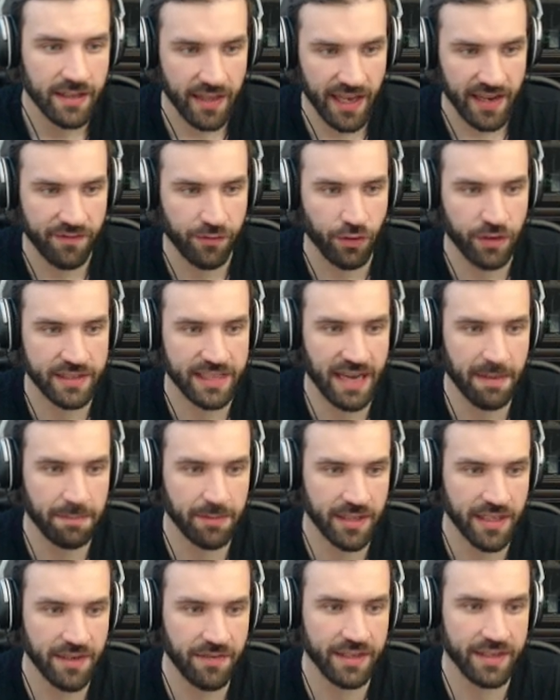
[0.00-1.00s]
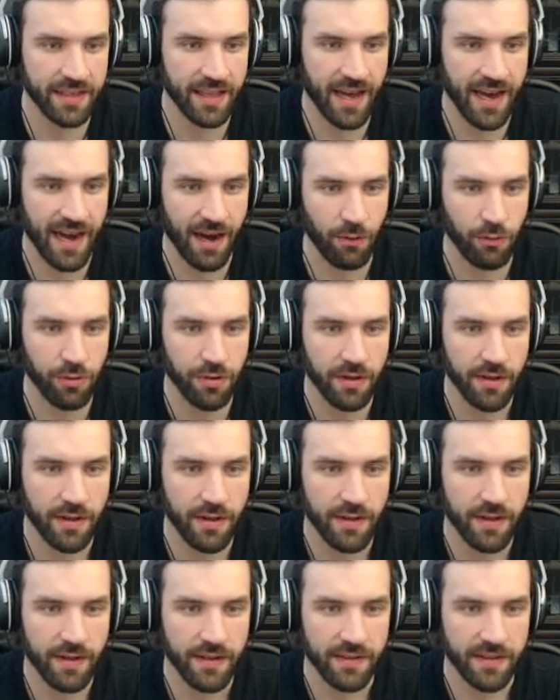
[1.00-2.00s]
Like, for example, even now
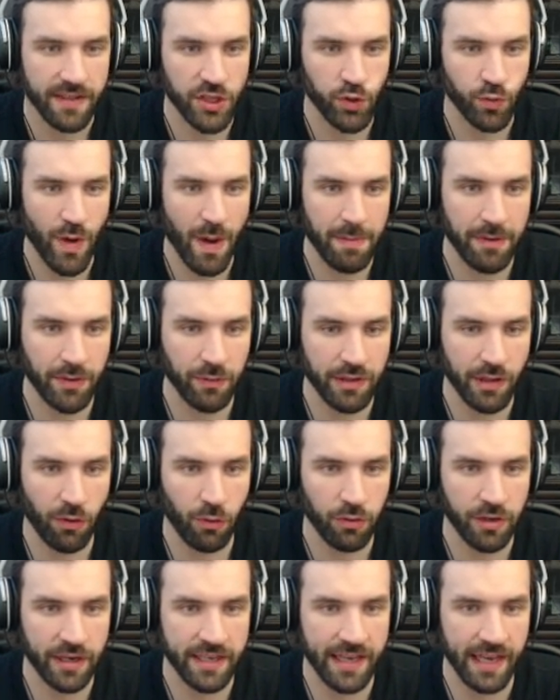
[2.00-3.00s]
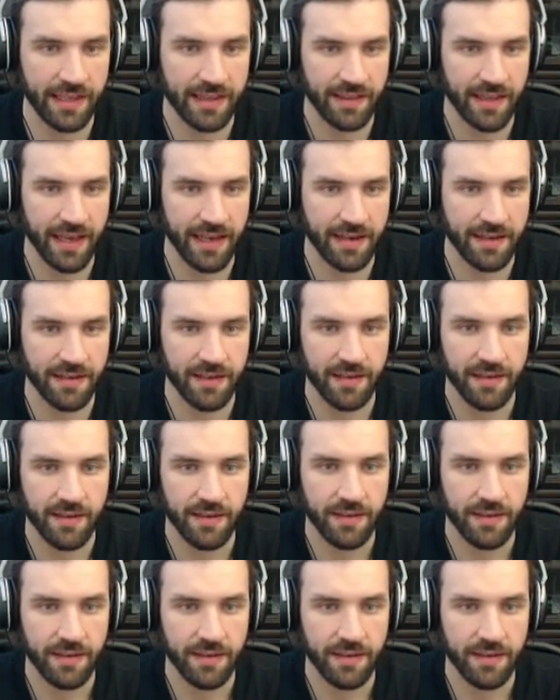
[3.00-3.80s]
this weapon will only get like